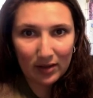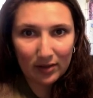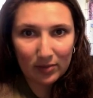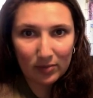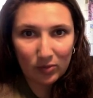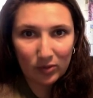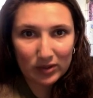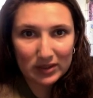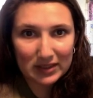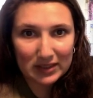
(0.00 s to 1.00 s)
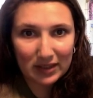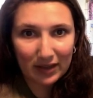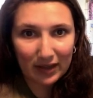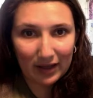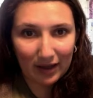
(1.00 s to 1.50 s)
the more detail I
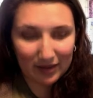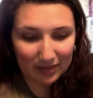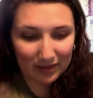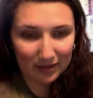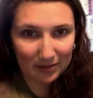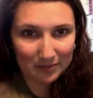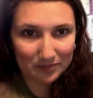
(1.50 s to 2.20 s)
got there.